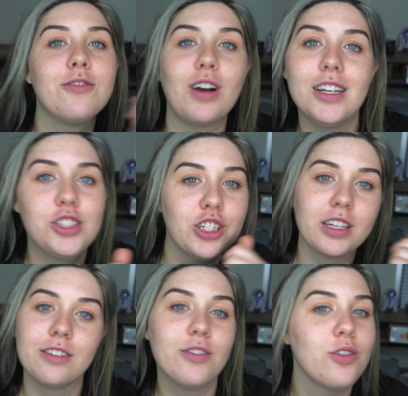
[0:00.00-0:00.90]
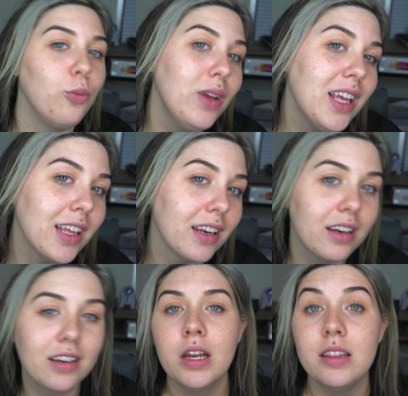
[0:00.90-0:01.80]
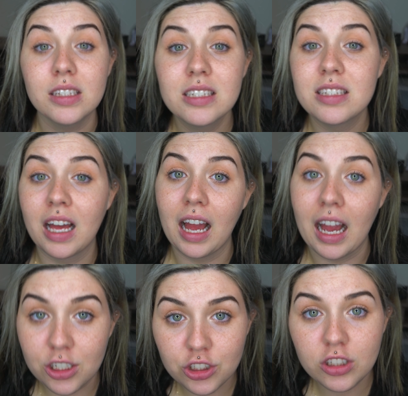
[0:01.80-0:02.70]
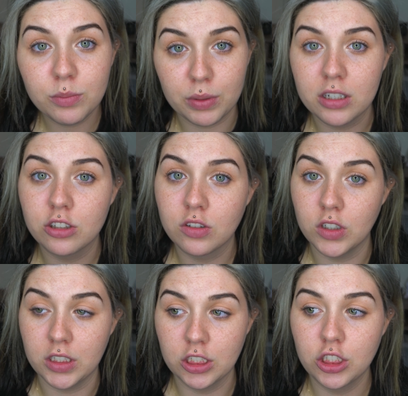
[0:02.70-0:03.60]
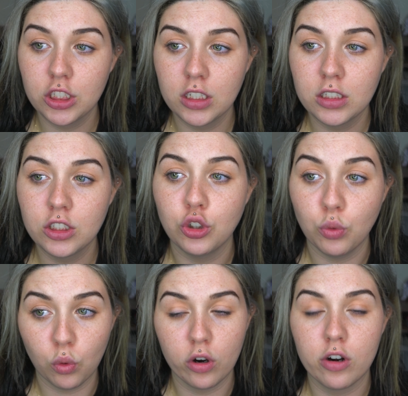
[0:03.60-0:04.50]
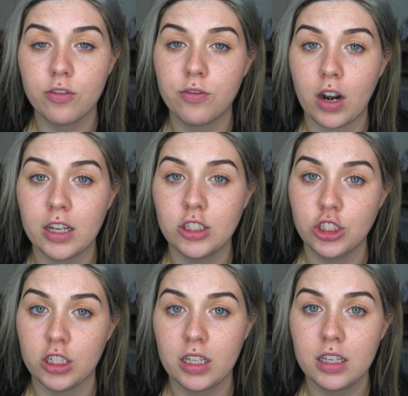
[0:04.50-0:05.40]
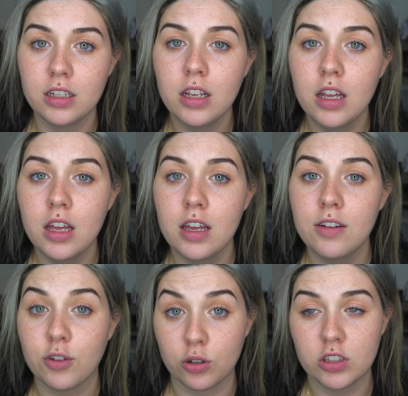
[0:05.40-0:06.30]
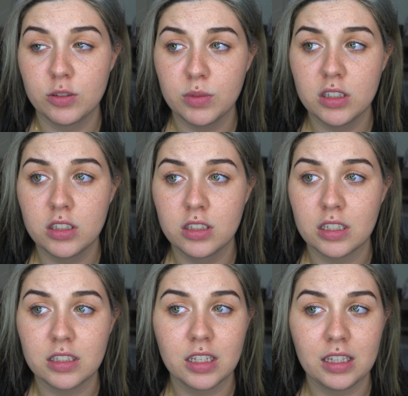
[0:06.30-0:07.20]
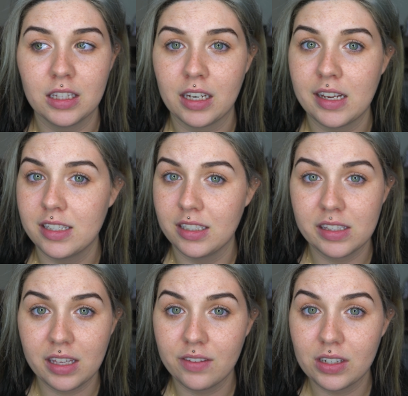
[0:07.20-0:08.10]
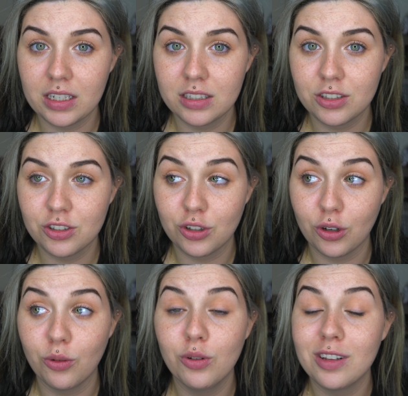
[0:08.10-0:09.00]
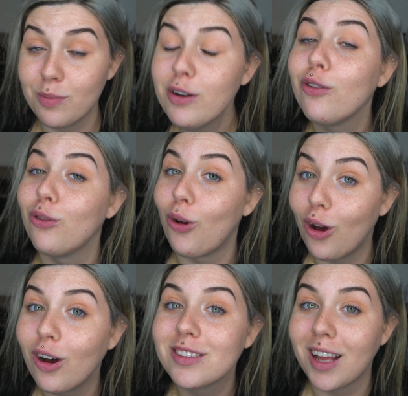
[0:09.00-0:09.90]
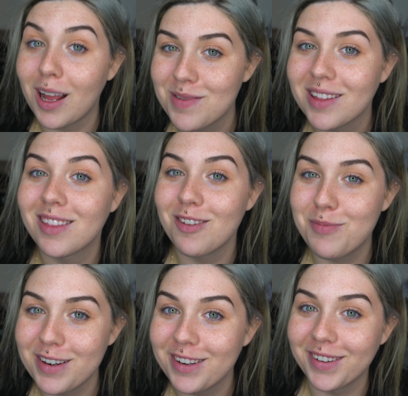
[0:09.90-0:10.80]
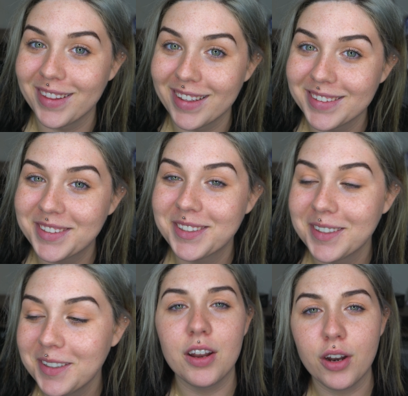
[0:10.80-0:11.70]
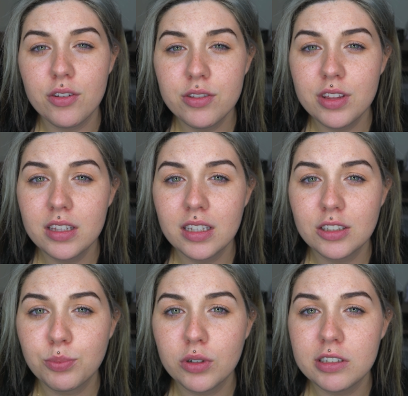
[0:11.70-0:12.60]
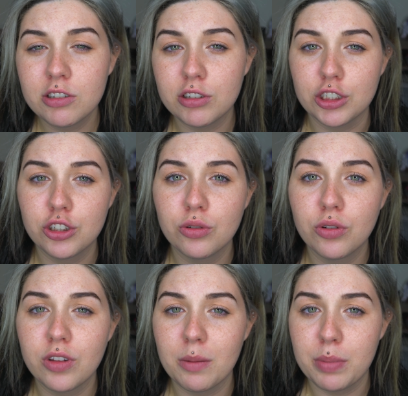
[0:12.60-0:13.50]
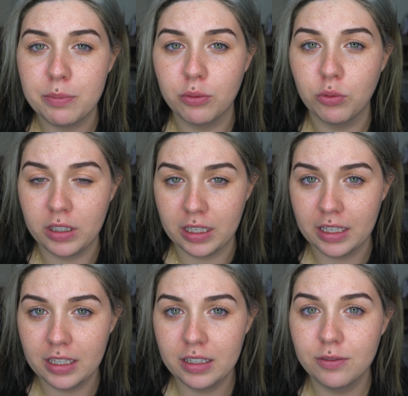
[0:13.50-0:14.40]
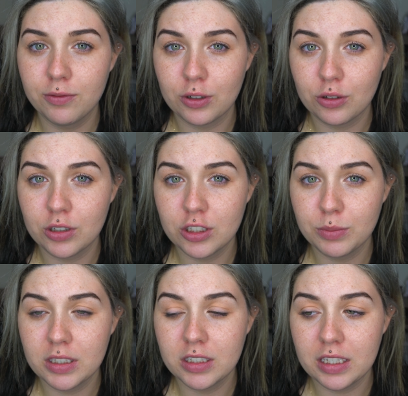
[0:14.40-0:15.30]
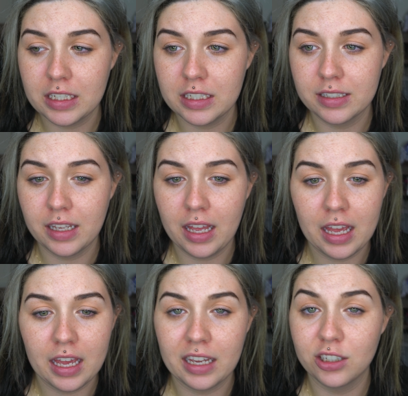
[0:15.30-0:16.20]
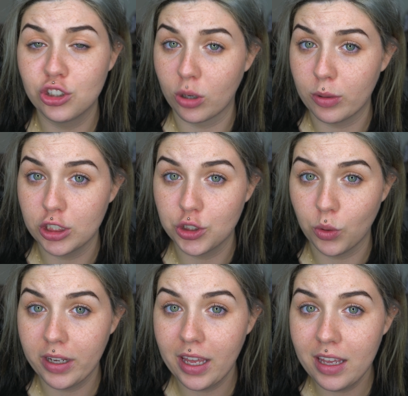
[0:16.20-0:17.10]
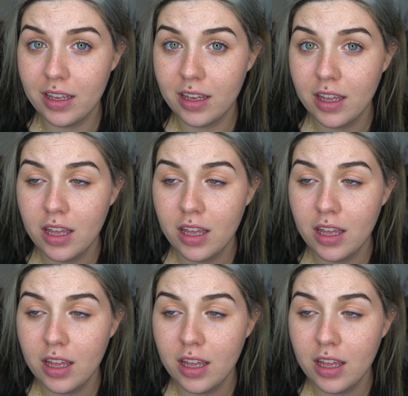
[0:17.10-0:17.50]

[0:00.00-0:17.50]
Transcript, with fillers: fried chicken for the win. And this has actually been a tradition to order fried chicken for Christmas since like the 1970s. So it's been a long time since they've been doing this. Another thing that's pretty traditional that people get for Christmas is a strawberry shortcake.